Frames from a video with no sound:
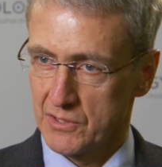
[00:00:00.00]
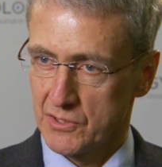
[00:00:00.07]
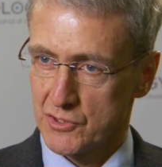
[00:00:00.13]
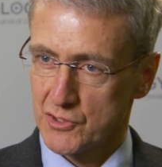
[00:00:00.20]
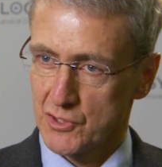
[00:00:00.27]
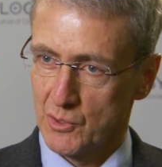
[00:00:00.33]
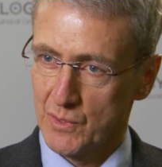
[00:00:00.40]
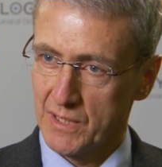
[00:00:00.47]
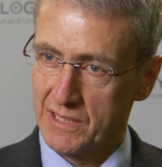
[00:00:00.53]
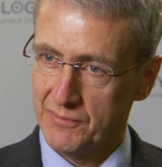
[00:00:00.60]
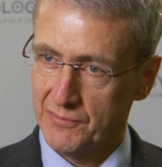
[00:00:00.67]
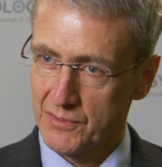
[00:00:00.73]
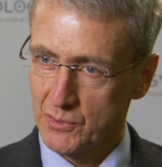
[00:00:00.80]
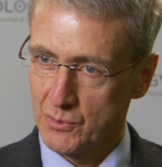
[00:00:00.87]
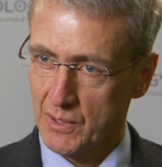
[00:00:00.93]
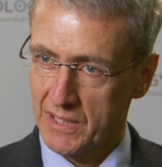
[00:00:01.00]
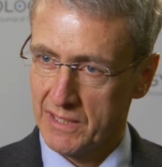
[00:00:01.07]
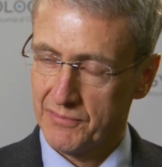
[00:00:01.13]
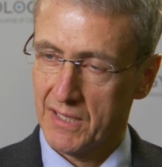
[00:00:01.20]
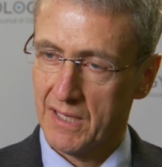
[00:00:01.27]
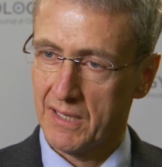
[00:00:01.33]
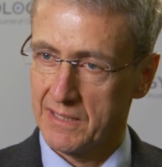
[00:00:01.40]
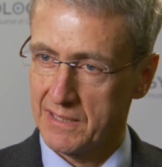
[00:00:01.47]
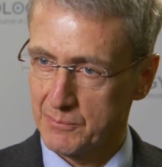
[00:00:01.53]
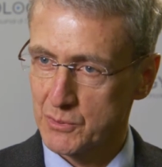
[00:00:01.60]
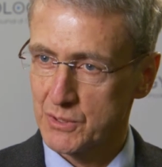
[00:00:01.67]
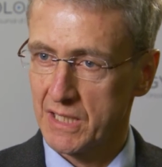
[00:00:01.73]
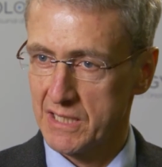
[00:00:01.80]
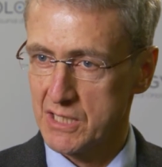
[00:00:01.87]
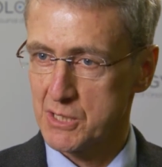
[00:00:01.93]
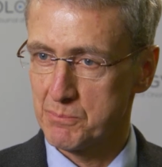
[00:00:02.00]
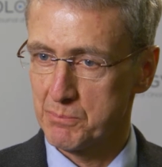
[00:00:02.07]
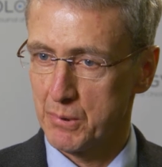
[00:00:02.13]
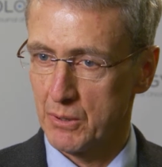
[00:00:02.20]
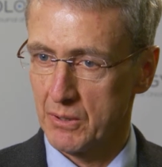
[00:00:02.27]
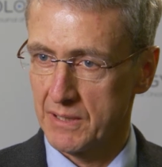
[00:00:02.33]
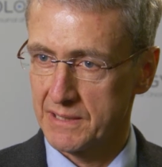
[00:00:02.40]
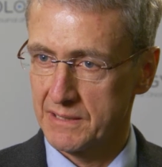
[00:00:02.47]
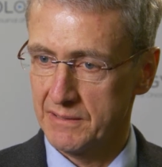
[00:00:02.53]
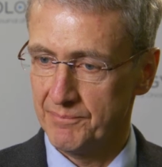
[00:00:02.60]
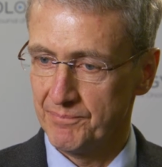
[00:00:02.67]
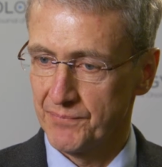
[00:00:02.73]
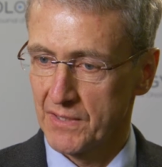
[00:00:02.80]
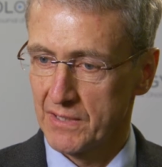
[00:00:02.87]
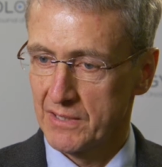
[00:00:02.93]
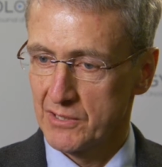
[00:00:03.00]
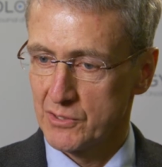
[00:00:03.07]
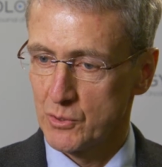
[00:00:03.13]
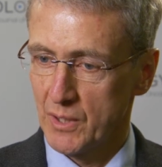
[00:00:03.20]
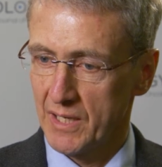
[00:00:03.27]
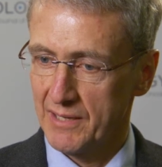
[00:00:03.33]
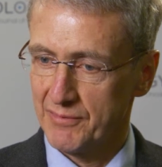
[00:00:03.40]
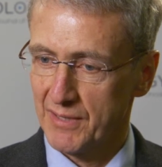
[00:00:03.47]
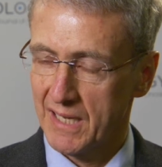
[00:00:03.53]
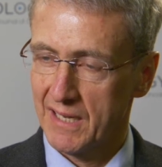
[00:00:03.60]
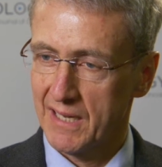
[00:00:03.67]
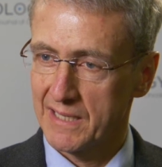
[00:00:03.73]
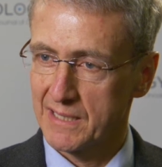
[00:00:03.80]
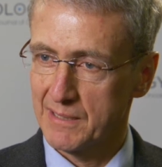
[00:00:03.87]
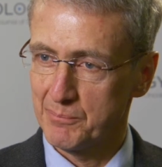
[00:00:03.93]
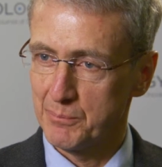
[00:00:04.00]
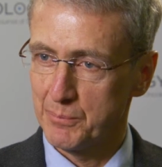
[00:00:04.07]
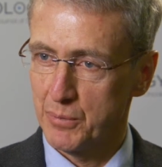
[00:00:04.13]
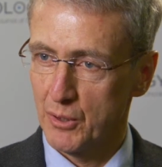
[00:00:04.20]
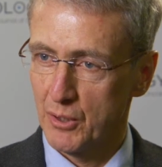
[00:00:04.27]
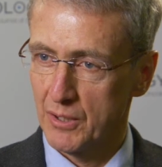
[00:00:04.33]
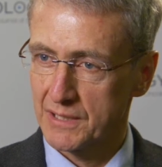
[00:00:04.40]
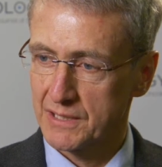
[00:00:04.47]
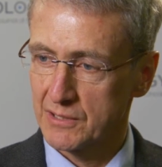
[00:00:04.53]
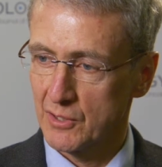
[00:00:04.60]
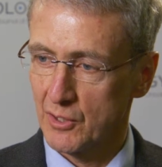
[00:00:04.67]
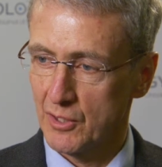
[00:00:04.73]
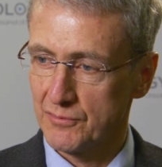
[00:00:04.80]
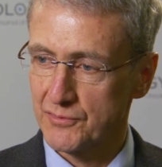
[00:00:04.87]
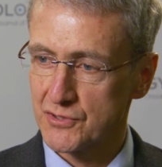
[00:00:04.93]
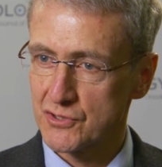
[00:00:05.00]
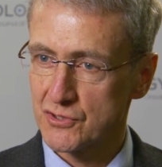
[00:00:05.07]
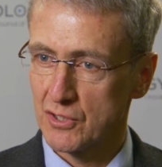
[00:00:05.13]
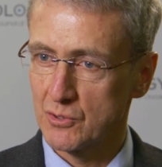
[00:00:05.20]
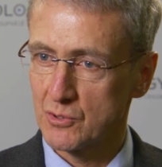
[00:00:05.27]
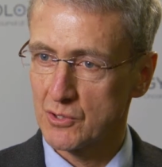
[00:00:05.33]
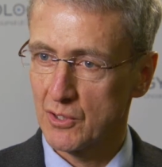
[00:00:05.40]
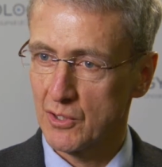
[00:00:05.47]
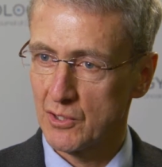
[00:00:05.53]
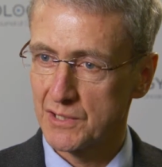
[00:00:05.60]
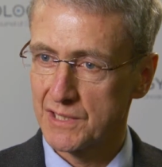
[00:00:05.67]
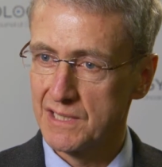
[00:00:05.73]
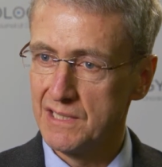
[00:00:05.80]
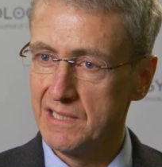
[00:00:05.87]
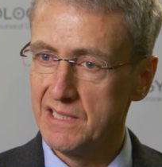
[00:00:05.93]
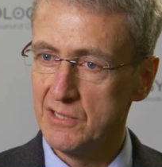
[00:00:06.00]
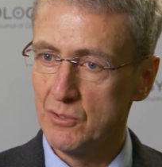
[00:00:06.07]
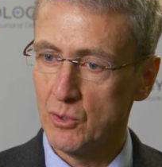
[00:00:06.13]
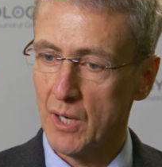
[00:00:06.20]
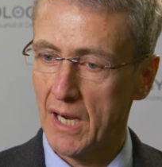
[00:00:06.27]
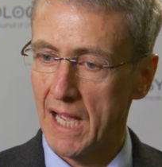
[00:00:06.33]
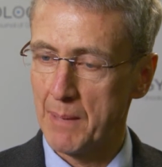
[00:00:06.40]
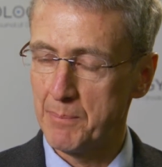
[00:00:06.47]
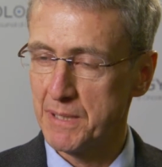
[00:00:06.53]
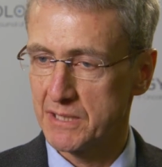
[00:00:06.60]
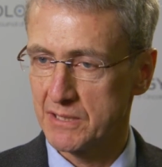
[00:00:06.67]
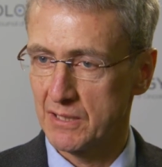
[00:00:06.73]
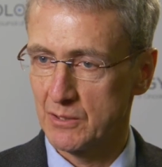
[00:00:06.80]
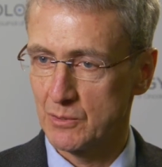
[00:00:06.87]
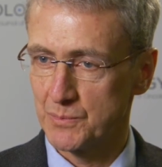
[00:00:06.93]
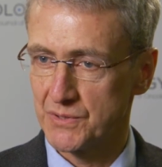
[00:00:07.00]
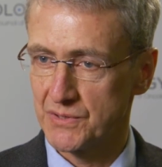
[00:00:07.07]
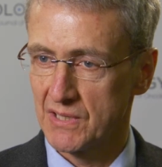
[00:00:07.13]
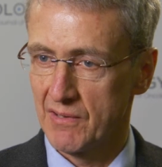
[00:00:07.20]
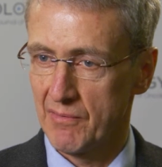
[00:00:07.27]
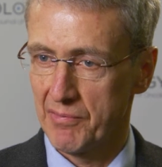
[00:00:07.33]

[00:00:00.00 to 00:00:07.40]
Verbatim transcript: So if you have a higher mutation burden, you have a higher burden of so-called neoepitopes.